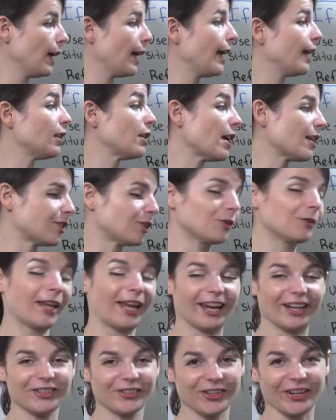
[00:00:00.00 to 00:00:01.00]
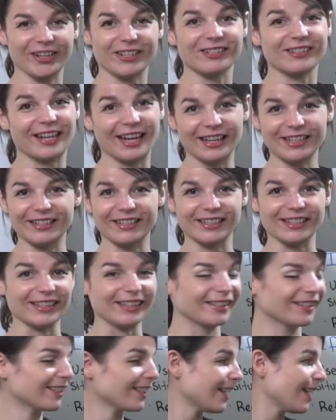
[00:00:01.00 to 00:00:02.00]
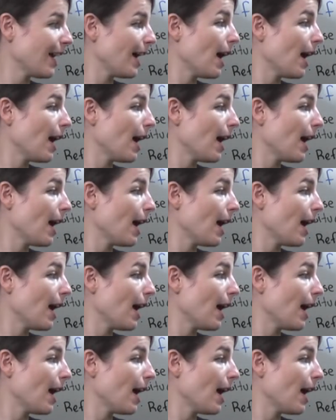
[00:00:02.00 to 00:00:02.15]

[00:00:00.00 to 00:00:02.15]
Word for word: And yes, you can change get to eat.